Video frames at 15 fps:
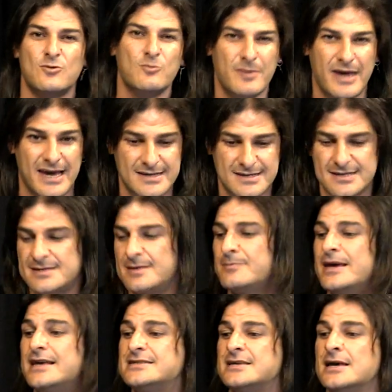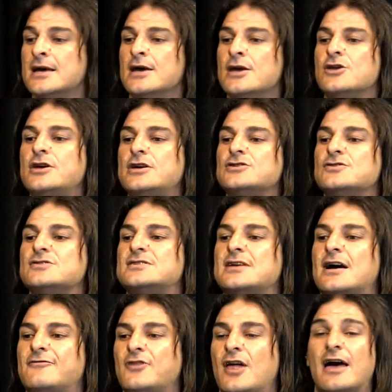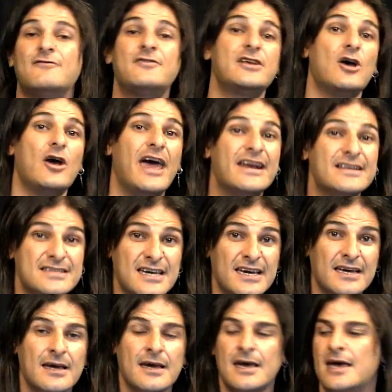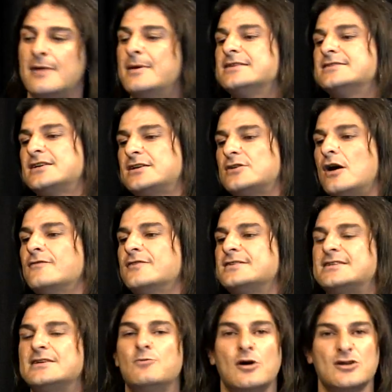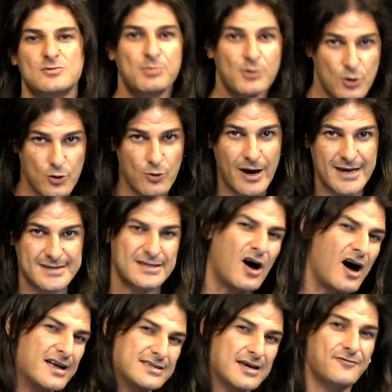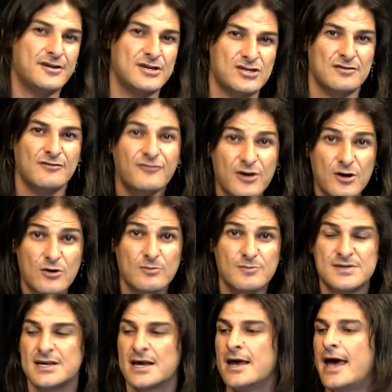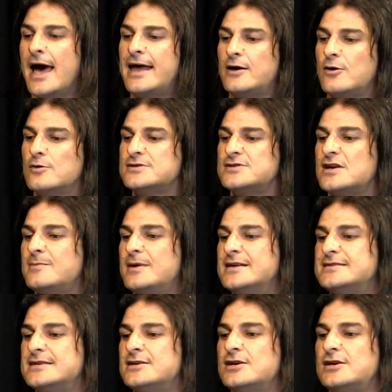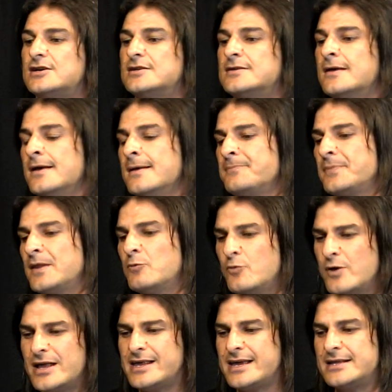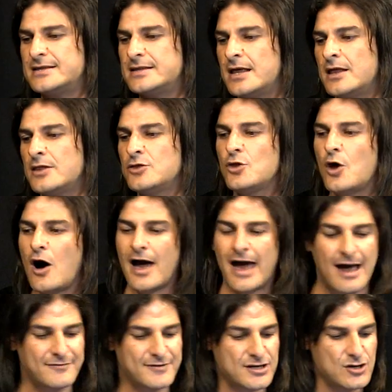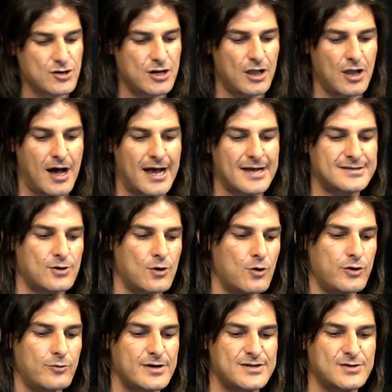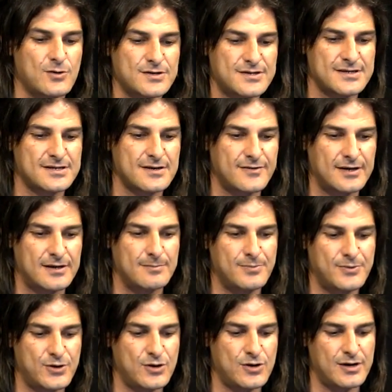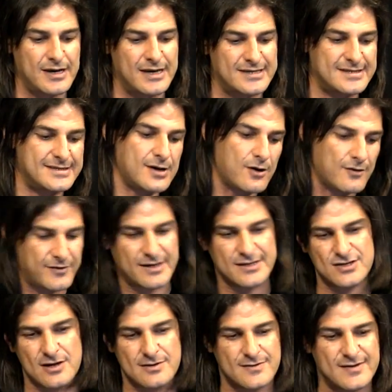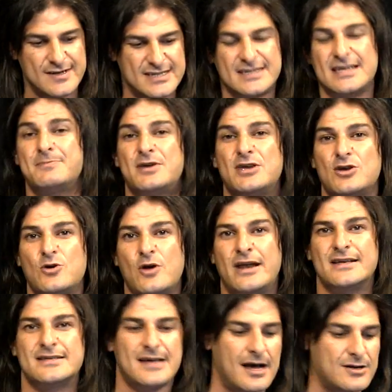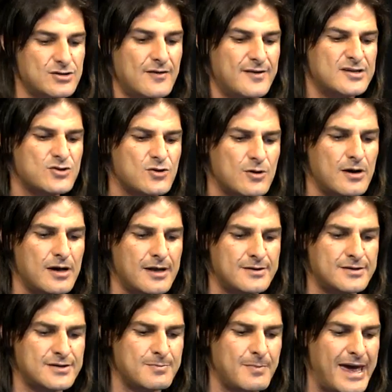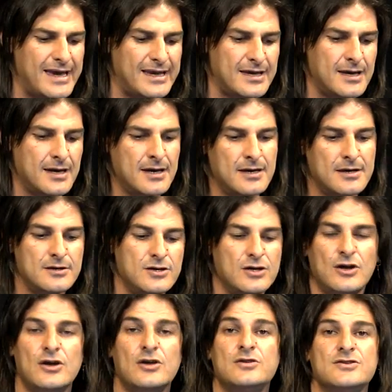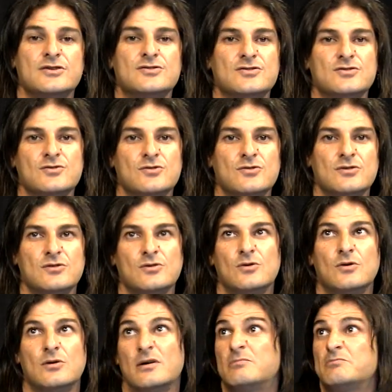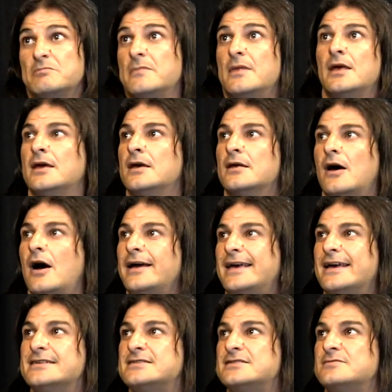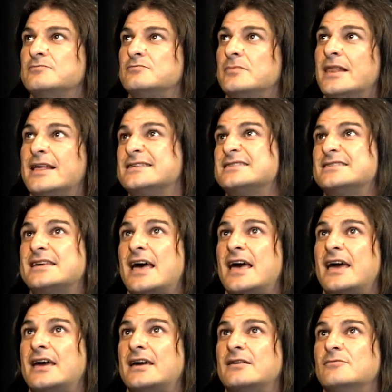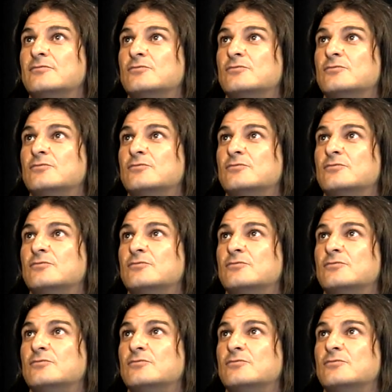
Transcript: all means is it means you can do stuff like video editing. It means you can obviously watch Blu-rays and high-definition films, and it also means that you can really not have to utilize all the resources of the computer itself in terms of its C P U and its hard drive, and to, uh, to make, you know, to do your, I guess, let's say